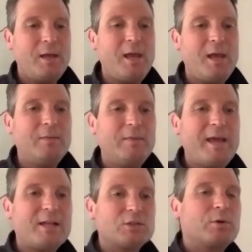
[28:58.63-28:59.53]
And
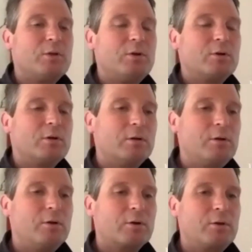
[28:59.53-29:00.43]
that's where your
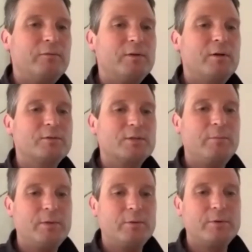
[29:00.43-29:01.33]
Cliff Notes
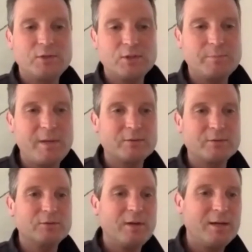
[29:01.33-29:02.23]
helped me, was just
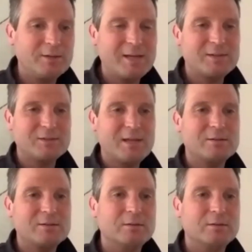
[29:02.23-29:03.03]
basically trying to stay centered,